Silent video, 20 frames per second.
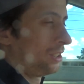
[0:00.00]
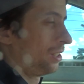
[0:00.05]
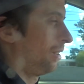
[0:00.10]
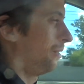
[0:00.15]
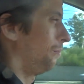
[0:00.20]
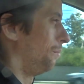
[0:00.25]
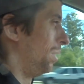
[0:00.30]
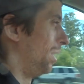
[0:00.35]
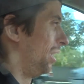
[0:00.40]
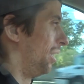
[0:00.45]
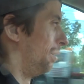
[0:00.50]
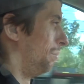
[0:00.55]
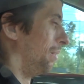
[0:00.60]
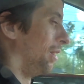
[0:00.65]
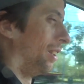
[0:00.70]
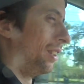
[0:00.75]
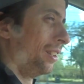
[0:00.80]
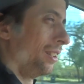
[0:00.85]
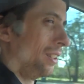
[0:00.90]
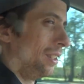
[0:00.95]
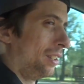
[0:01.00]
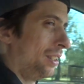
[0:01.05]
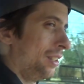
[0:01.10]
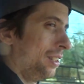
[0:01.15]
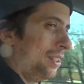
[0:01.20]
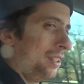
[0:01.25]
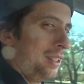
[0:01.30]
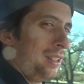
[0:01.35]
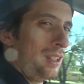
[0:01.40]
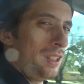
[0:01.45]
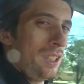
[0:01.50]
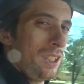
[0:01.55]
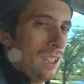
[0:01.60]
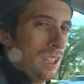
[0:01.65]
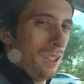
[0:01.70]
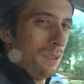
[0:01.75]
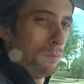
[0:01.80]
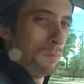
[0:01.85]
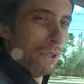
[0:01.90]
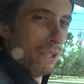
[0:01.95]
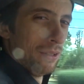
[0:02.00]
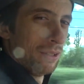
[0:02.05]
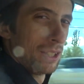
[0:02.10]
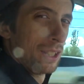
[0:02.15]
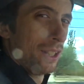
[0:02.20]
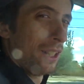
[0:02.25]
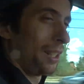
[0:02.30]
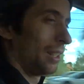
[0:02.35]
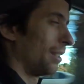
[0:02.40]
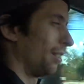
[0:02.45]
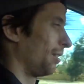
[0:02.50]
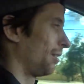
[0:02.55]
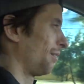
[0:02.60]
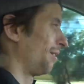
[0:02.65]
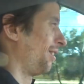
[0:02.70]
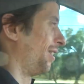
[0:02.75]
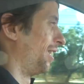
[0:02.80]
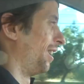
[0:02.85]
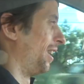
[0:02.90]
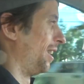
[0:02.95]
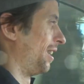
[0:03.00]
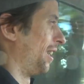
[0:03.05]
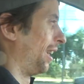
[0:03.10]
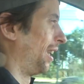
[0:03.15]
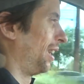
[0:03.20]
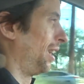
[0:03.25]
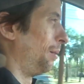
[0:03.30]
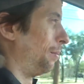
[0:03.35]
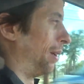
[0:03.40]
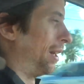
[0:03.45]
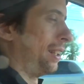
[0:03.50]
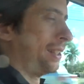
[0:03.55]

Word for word: so mean to me. See the abuse that I go through on a daily